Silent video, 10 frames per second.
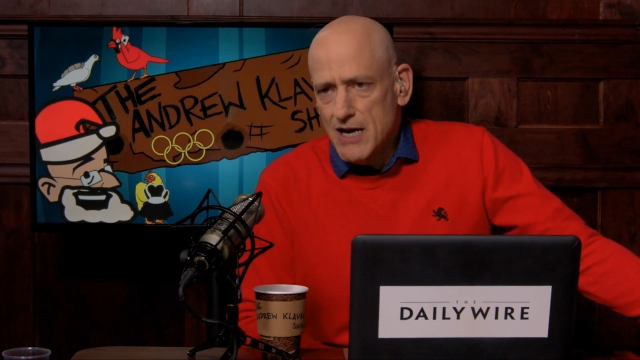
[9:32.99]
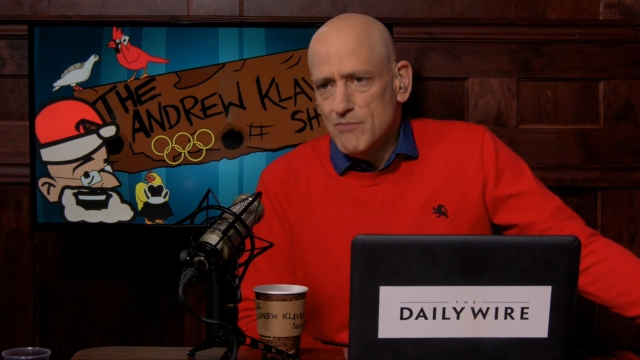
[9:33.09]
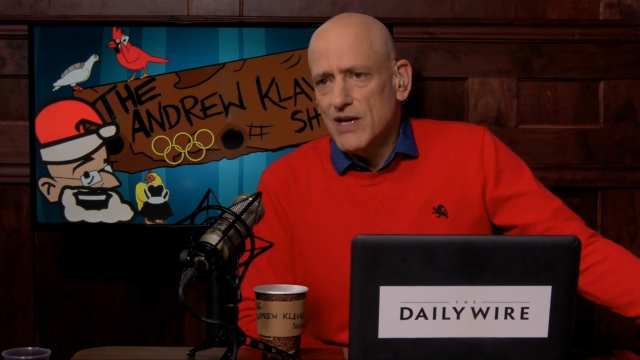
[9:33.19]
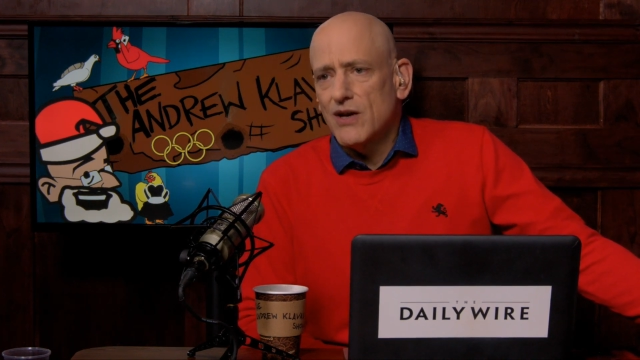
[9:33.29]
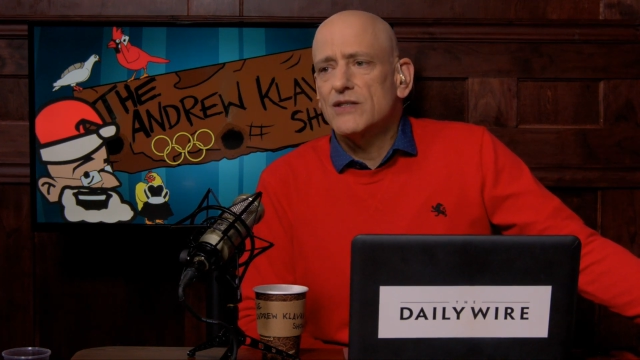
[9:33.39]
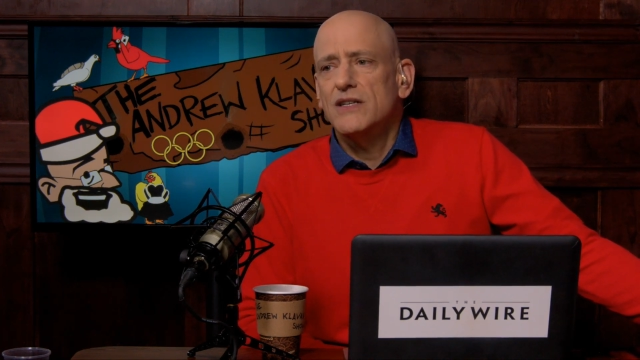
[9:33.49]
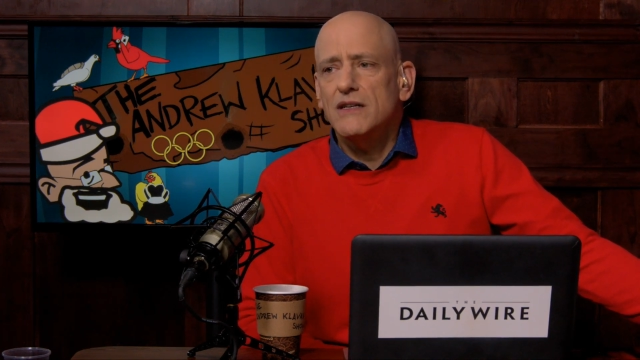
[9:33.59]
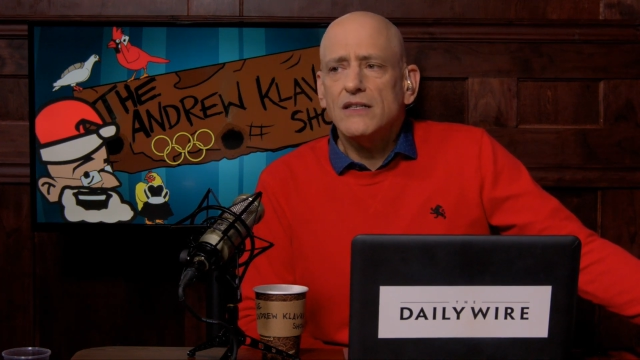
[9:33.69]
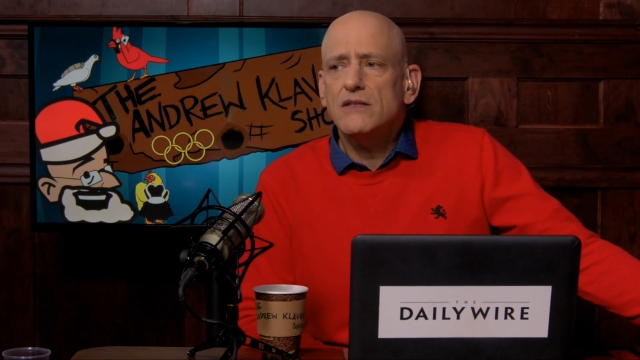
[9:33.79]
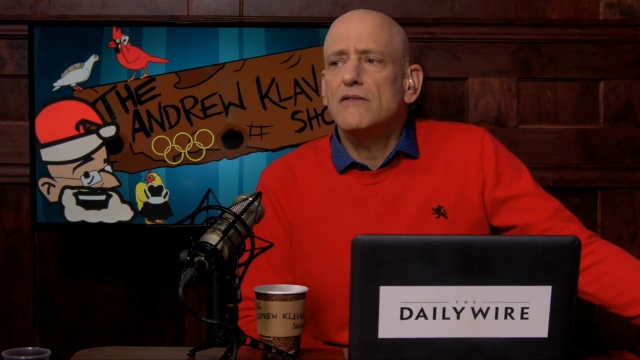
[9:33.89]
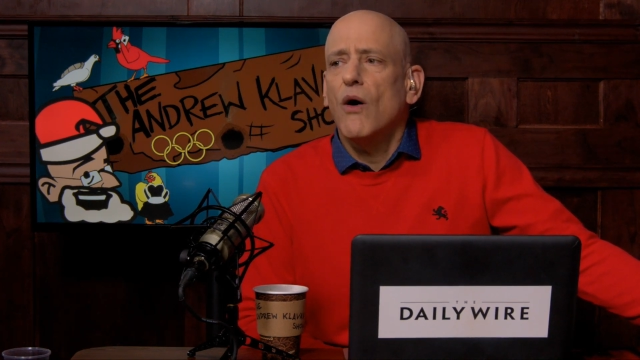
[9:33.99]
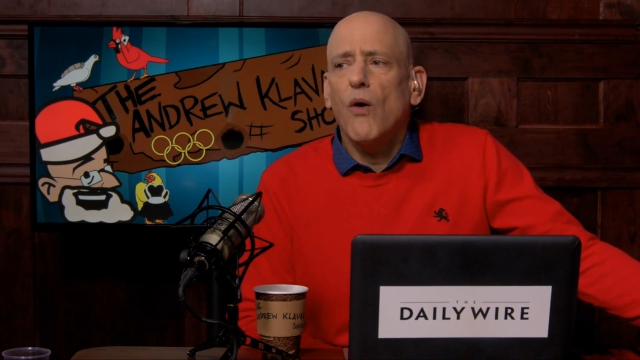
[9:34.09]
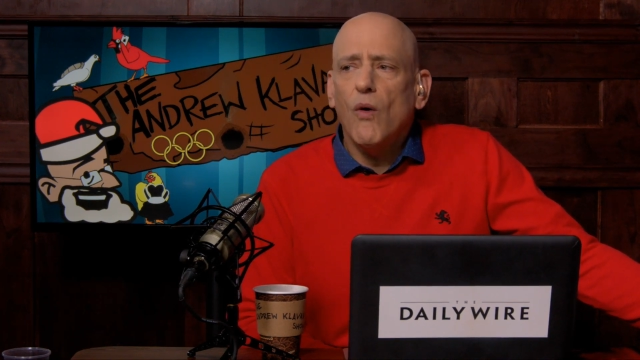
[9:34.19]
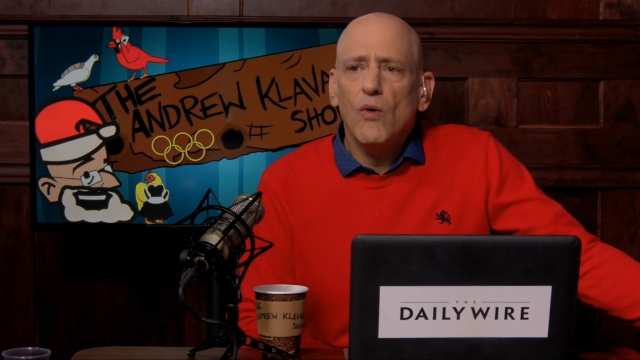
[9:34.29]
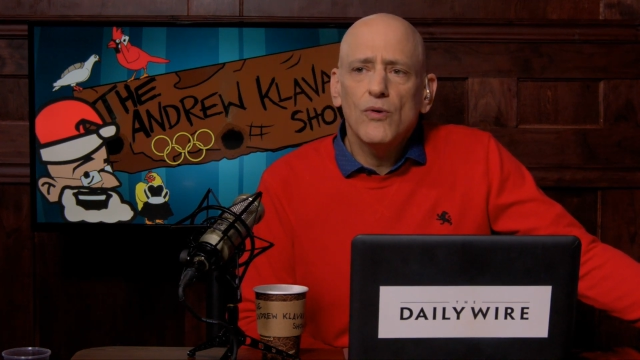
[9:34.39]
because she doesn't
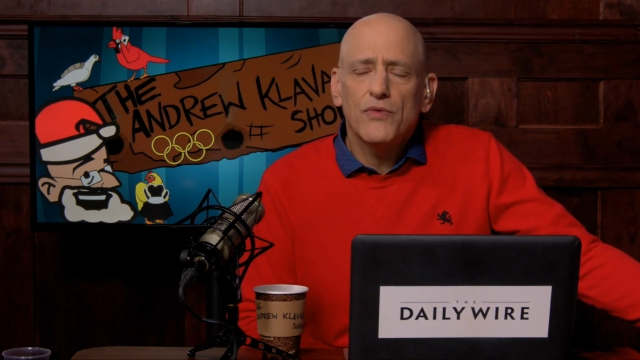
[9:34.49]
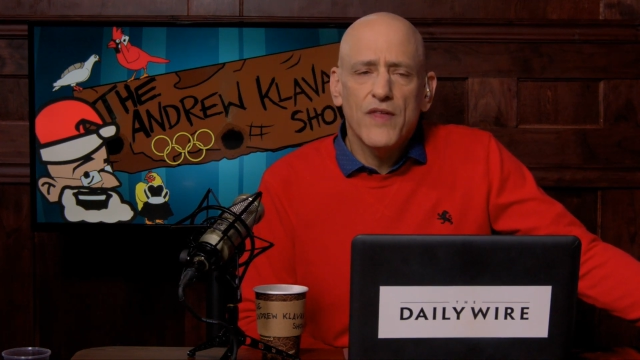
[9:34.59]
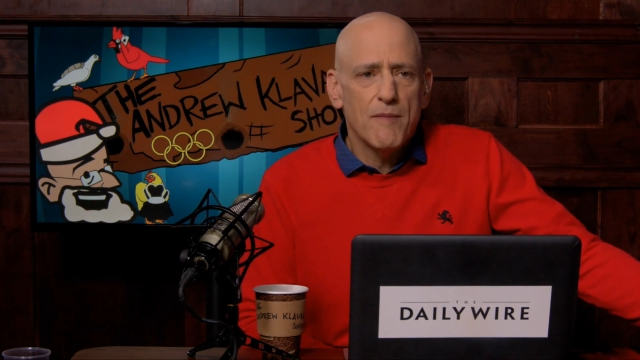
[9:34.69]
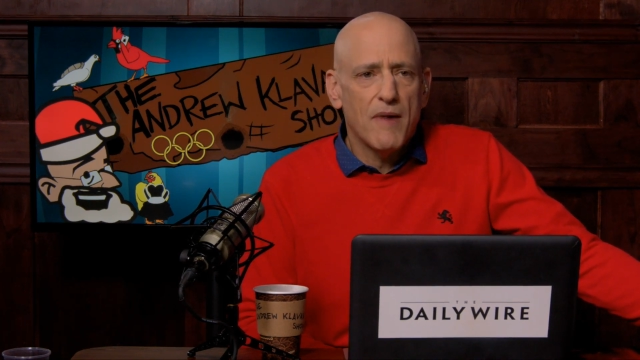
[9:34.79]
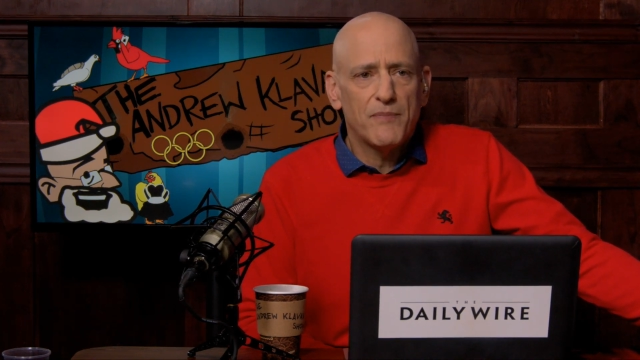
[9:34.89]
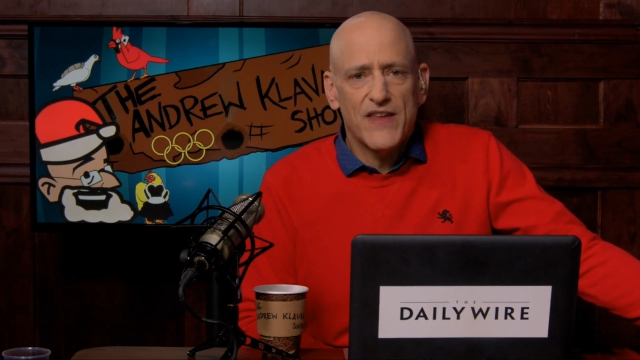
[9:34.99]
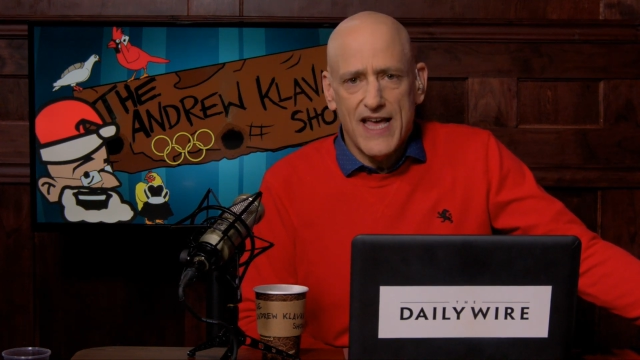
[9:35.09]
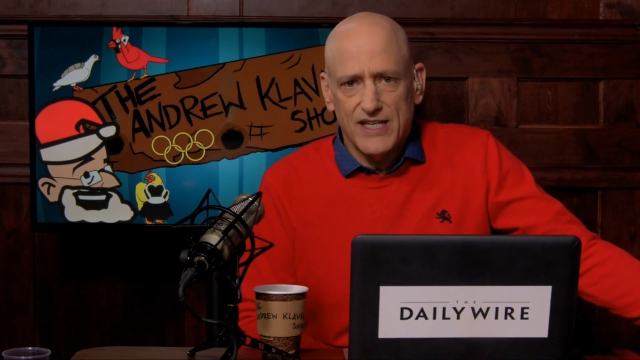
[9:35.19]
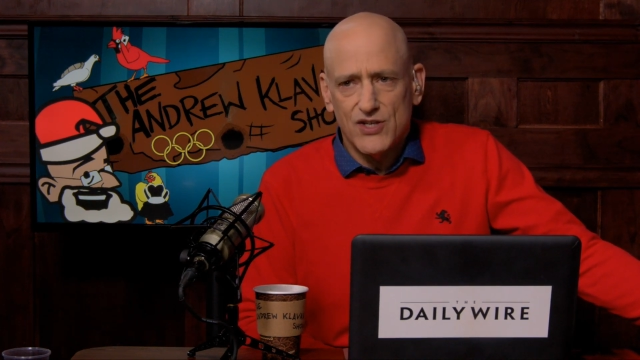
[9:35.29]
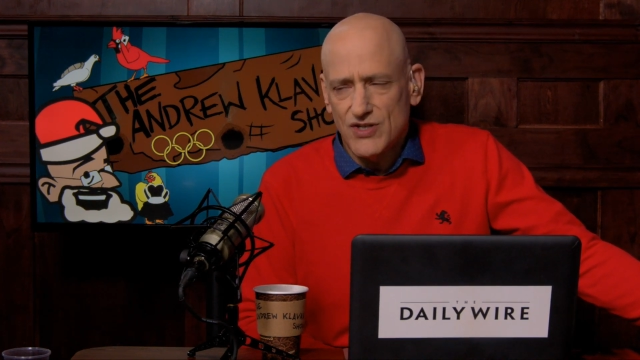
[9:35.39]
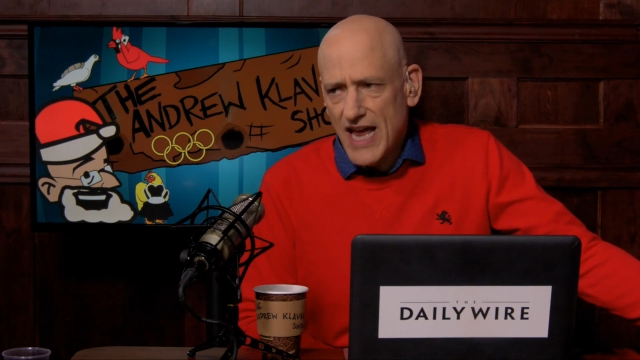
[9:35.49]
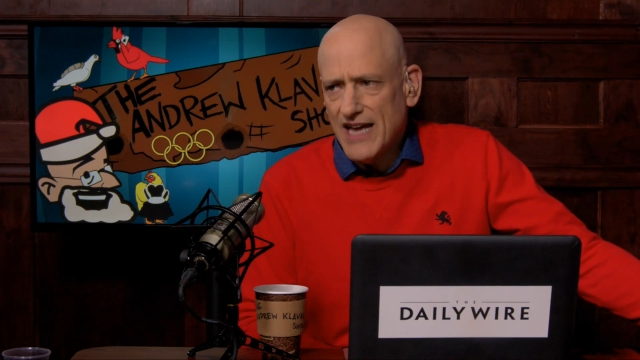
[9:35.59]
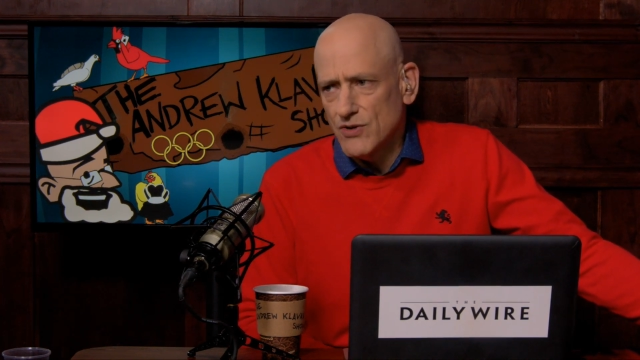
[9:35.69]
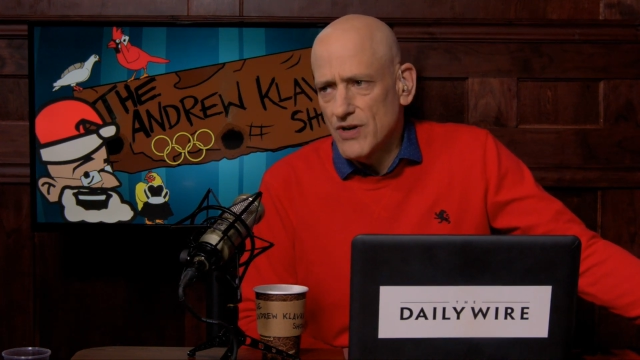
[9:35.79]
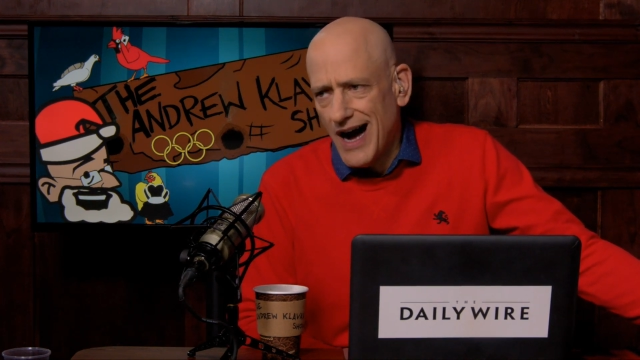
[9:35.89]
hold them up to any
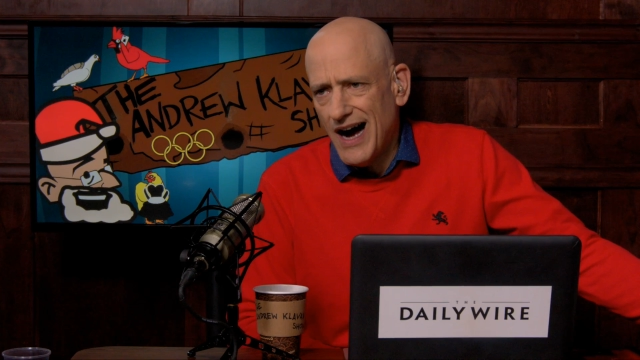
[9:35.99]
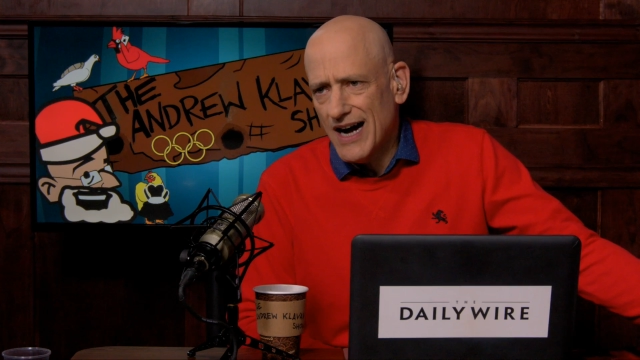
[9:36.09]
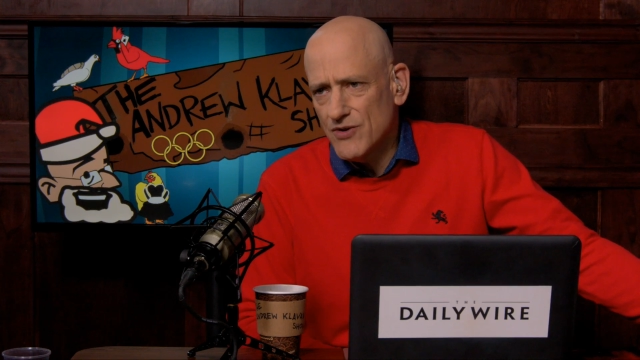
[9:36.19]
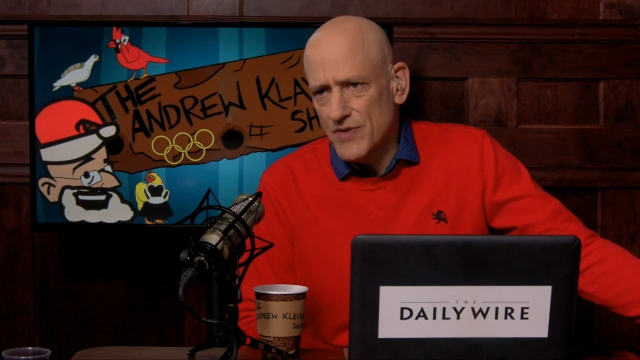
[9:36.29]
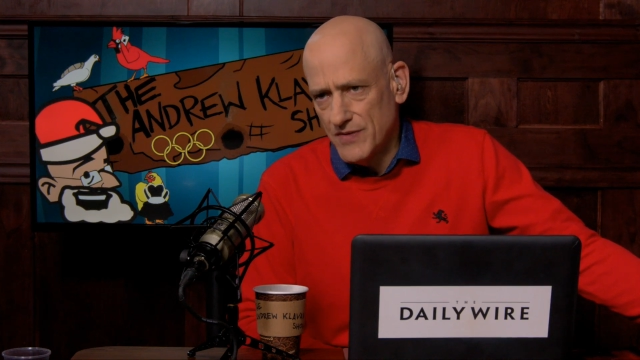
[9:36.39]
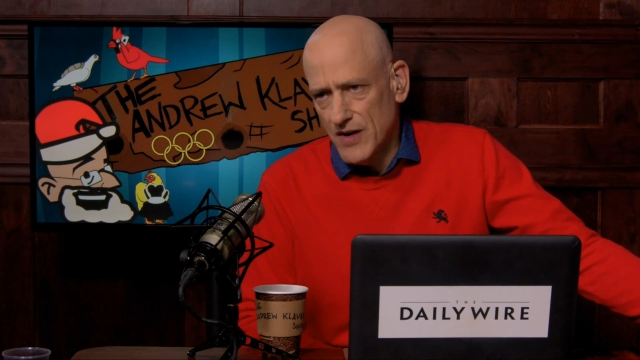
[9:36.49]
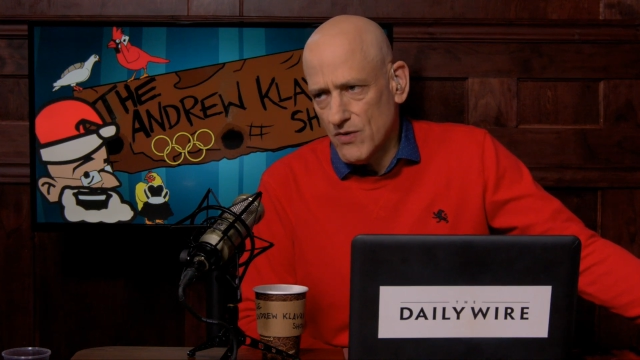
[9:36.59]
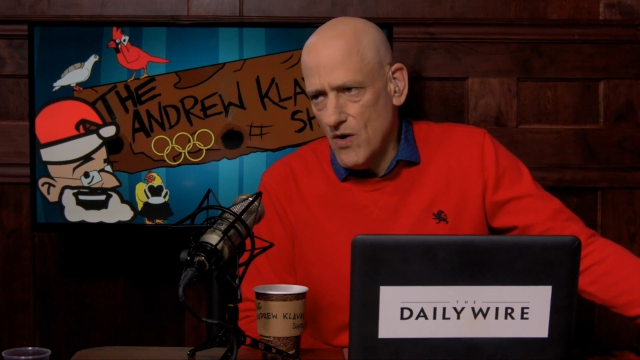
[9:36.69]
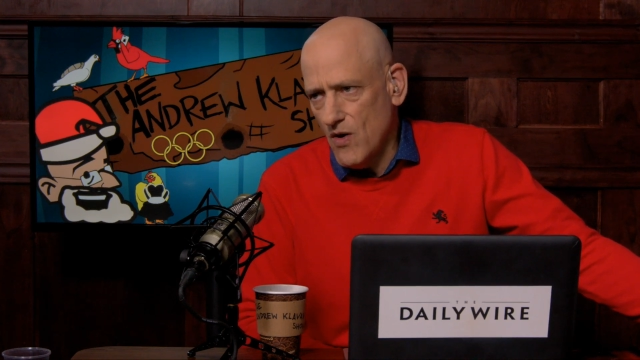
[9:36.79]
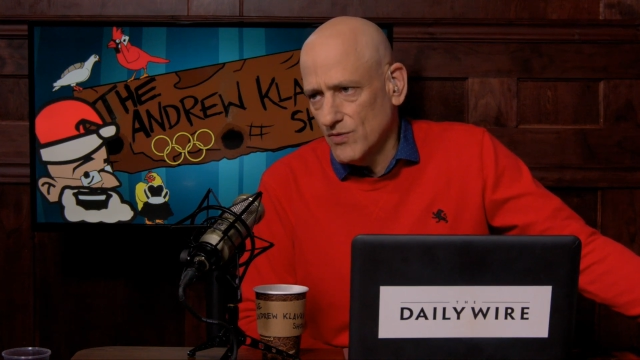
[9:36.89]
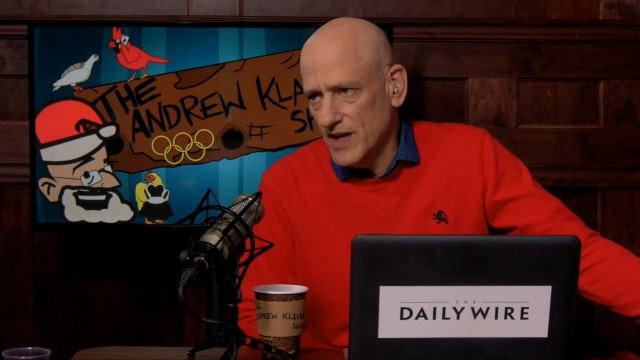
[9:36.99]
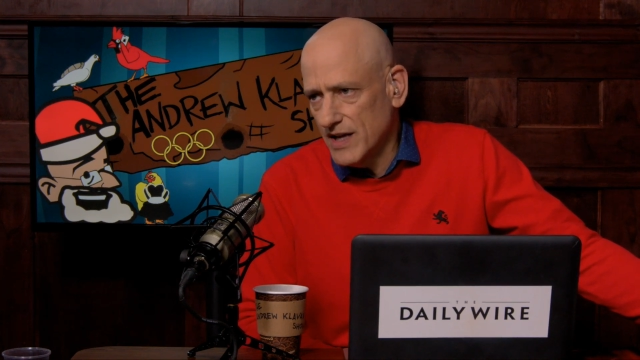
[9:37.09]
standard higher than their own.